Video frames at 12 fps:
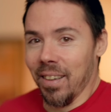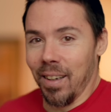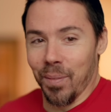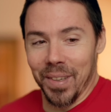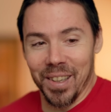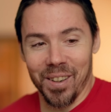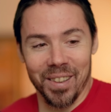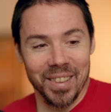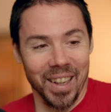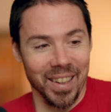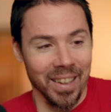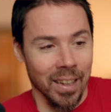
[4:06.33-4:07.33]
I'll be here all
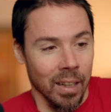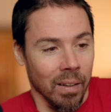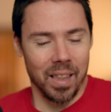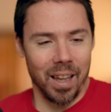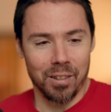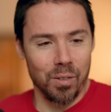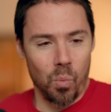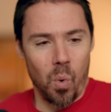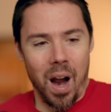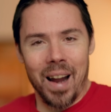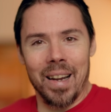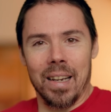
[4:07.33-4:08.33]
night. That's
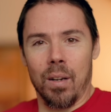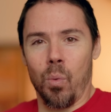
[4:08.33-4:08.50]
why.